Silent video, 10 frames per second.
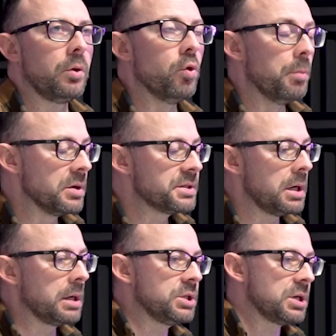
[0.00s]
almost in
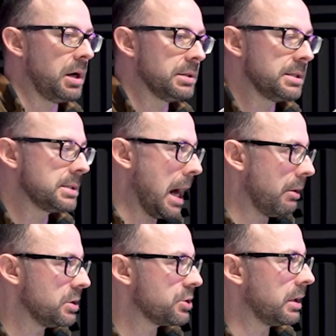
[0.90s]
uncharted
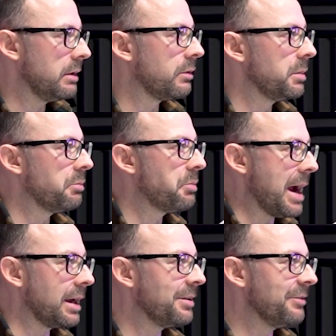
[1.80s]
territory from the
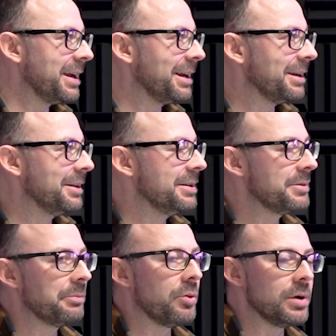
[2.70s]
Bank of
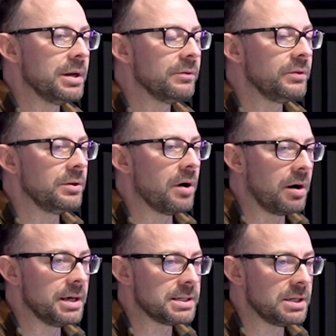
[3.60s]
England point of view.
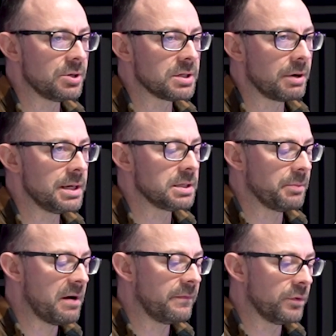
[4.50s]
Highest interest rates in
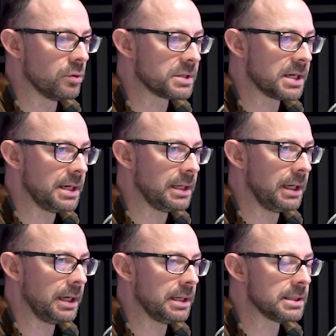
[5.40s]
about 14
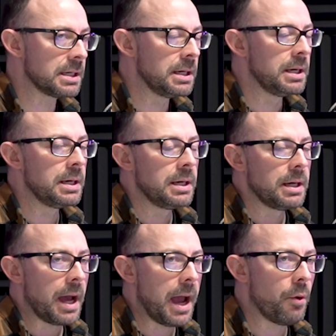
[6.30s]
years.
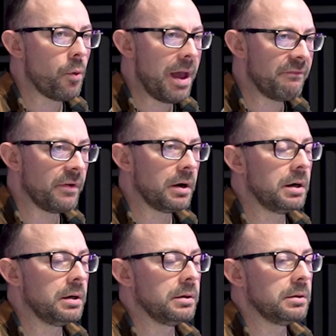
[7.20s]

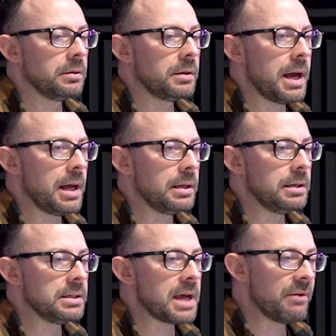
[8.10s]
However, that
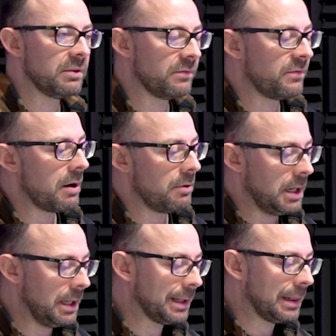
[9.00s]
is having very
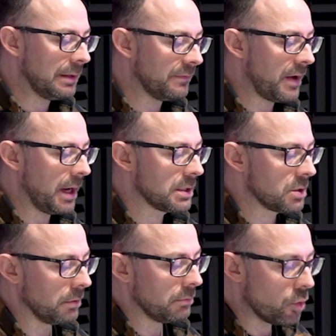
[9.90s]
little effect
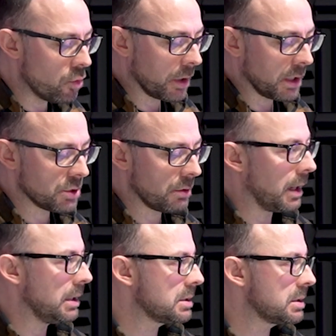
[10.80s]
on mortgage
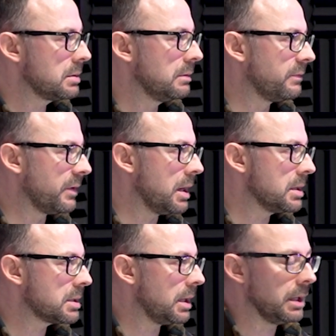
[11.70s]
rates.
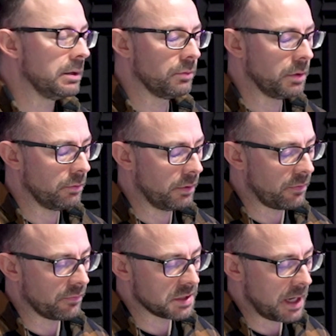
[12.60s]
Firstly, we've
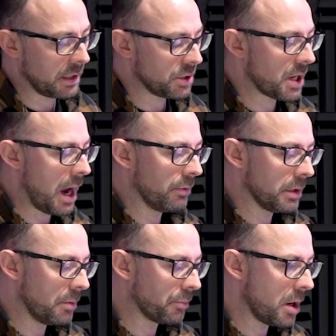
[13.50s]
obviously had a chat with
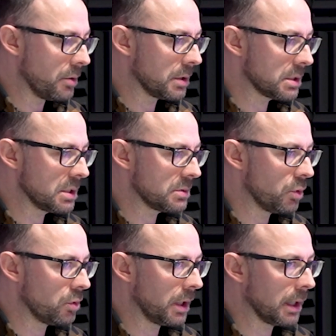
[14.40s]
our brokers this
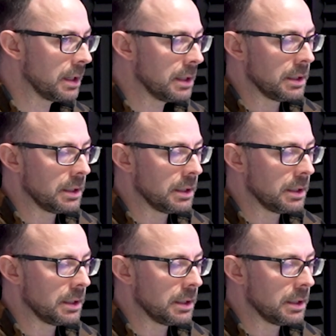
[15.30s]
morning.